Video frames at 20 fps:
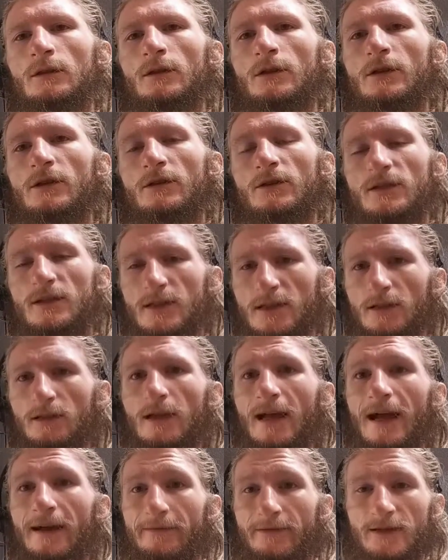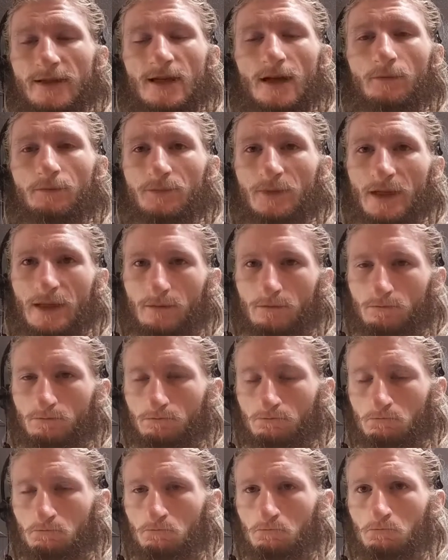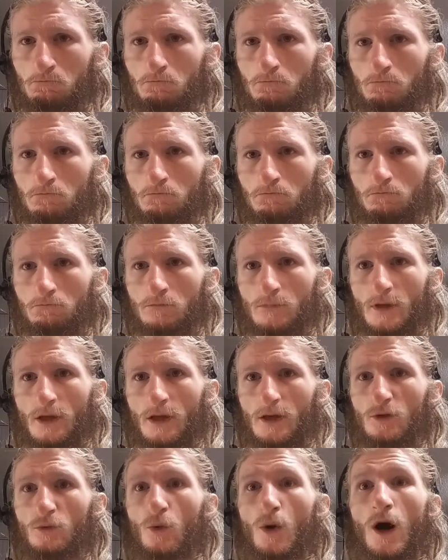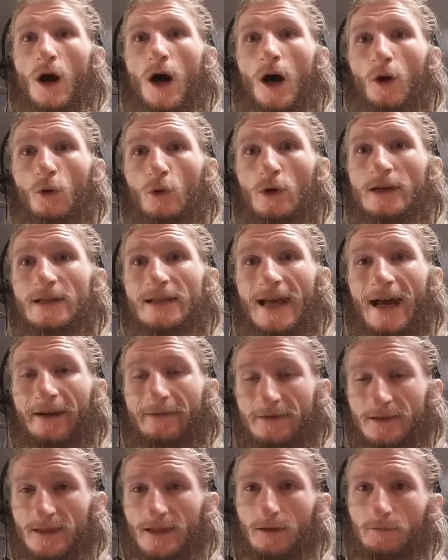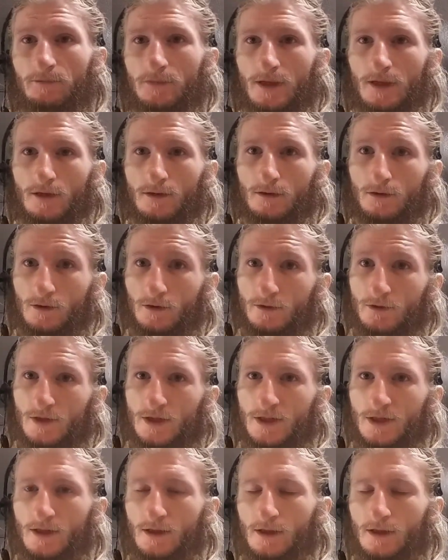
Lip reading: you still have something. You always have something to lose.